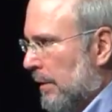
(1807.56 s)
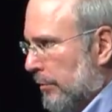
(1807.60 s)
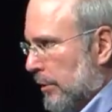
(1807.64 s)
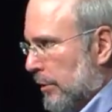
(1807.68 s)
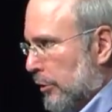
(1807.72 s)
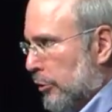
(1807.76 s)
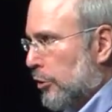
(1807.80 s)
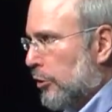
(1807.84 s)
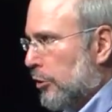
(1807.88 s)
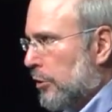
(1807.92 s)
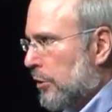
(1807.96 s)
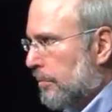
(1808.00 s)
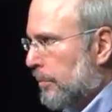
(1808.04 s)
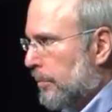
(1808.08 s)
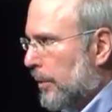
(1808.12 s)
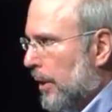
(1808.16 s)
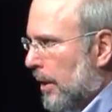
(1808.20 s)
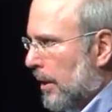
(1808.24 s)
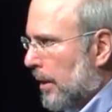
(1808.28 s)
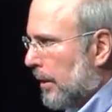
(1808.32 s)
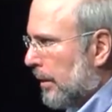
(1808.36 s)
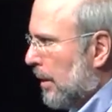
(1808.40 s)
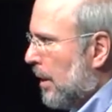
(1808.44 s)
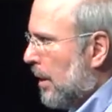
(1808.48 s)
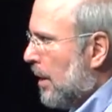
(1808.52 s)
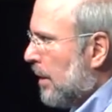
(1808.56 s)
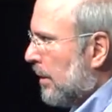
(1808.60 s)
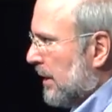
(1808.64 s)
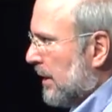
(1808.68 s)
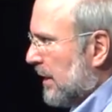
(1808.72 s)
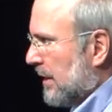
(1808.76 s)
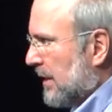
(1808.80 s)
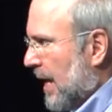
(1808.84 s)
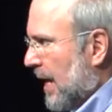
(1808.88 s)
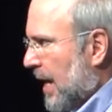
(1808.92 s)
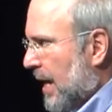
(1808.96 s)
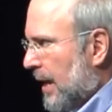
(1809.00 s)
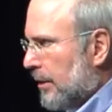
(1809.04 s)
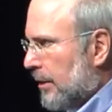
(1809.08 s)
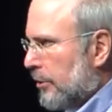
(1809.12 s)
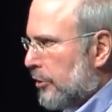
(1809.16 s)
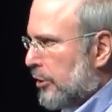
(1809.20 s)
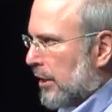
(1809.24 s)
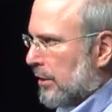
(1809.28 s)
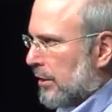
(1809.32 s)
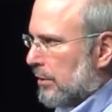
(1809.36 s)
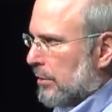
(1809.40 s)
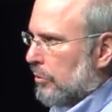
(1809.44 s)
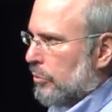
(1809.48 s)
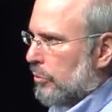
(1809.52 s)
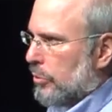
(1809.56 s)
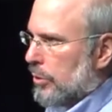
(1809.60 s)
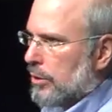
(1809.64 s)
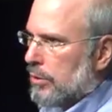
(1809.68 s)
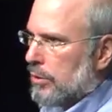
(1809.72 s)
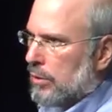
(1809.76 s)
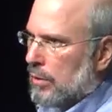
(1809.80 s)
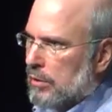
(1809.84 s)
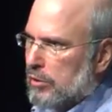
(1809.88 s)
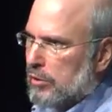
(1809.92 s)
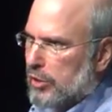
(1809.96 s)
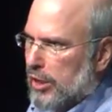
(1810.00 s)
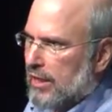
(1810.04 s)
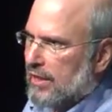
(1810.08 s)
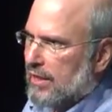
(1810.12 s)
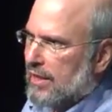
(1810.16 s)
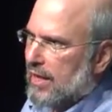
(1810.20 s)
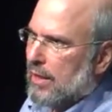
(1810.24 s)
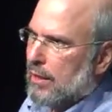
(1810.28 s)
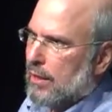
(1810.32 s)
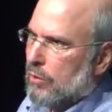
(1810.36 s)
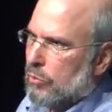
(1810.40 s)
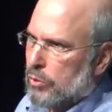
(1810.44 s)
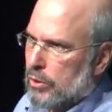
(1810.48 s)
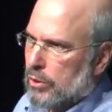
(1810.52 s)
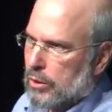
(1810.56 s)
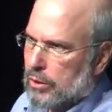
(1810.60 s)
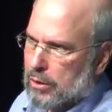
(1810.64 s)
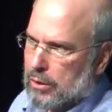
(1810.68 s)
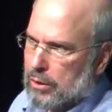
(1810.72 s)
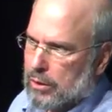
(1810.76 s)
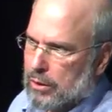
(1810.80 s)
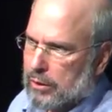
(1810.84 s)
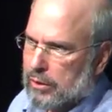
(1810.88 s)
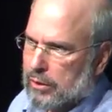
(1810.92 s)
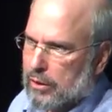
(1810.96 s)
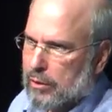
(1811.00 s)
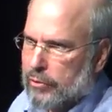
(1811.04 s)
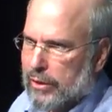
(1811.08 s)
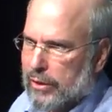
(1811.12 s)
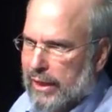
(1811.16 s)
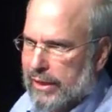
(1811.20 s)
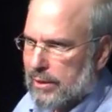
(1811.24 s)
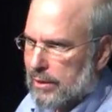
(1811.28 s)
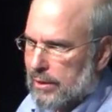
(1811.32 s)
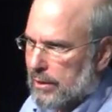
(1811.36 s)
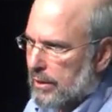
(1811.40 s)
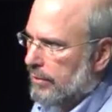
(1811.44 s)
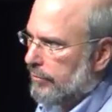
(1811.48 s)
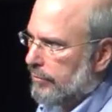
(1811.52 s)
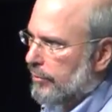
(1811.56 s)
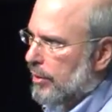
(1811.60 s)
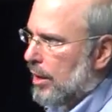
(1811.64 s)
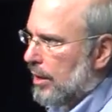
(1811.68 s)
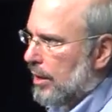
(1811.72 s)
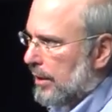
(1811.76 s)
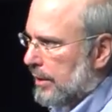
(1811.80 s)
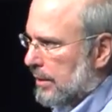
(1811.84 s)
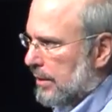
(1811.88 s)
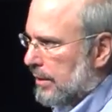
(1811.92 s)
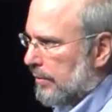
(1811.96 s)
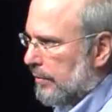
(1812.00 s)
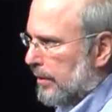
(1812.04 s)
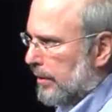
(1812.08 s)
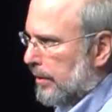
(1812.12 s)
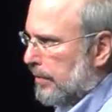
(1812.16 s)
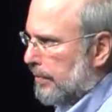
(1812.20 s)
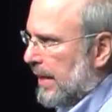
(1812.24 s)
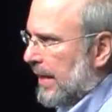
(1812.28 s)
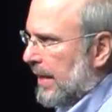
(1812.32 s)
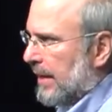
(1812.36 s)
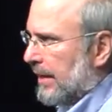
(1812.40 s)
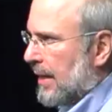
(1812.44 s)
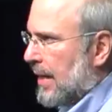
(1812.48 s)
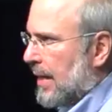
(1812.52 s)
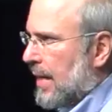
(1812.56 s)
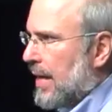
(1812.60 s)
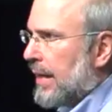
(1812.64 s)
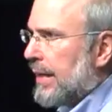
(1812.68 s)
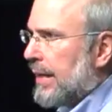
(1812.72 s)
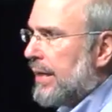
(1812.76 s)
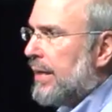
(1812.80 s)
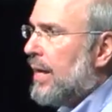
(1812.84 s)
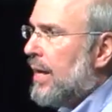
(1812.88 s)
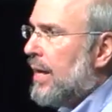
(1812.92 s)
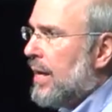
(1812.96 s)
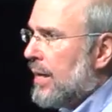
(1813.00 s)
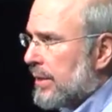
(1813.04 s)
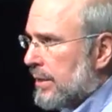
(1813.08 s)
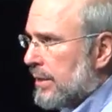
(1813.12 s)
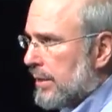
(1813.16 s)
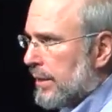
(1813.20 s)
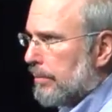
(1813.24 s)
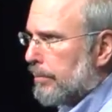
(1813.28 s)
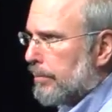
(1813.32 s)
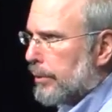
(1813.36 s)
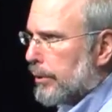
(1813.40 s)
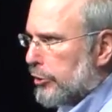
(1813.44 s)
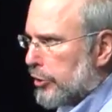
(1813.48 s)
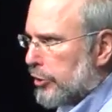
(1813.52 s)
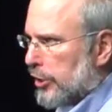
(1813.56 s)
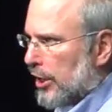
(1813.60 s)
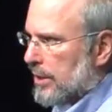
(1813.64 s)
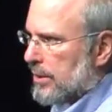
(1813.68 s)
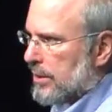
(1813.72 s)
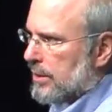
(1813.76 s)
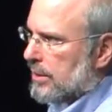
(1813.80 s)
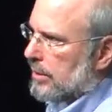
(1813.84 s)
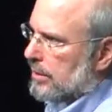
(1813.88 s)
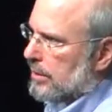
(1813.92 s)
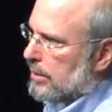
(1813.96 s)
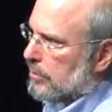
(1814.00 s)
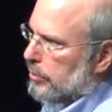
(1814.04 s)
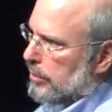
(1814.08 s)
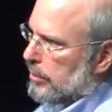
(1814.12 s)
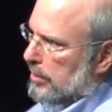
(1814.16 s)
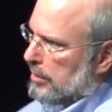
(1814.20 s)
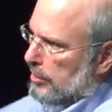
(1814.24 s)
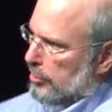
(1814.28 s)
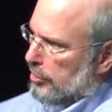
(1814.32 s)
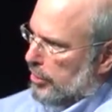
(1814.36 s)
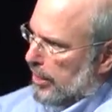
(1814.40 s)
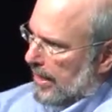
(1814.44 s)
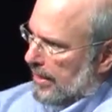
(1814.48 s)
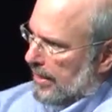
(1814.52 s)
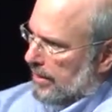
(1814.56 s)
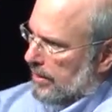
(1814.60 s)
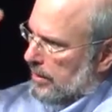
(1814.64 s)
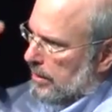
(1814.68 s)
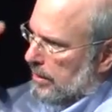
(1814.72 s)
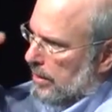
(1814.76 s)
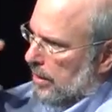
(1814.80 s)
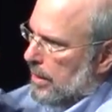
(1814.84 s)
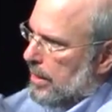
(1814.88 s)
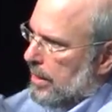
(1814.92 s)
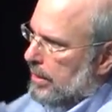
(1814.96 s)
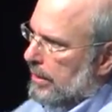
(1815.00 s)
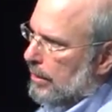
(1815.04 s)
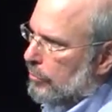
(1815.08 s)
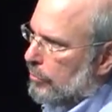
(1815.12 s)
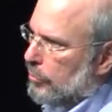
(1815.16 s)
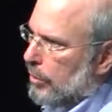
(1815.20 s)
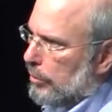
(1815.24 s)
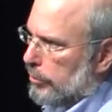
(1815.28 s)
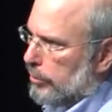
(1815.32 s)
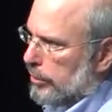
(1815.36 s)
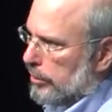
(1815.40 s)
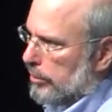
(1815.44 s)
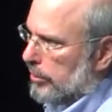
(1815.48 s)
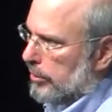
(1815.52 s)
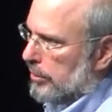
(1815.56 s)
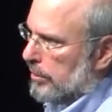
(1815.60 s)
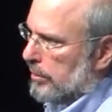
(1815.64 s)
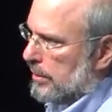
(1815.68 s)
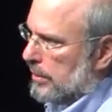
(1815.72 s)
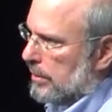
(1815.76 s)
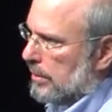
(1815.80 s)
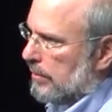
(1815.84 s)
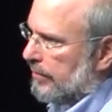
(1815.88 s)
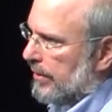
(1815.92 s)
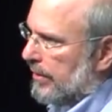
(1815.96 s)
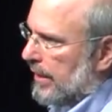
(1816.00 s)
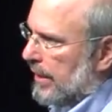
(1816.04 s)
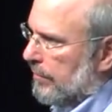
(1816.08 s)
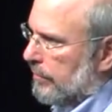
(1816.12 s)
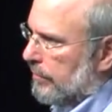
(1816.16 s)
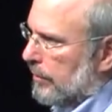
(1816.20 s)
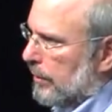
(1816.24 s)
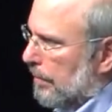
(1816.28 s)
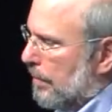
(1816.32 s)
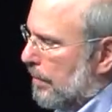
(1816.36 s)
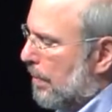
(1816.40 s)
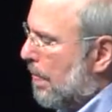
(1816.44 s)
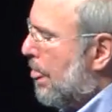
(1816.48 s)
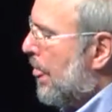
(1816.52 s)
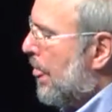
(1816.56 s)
the Jews brought the entire Gentile world, the greatest gift God has given to mankind, simple justice would suggest that one returns the favor.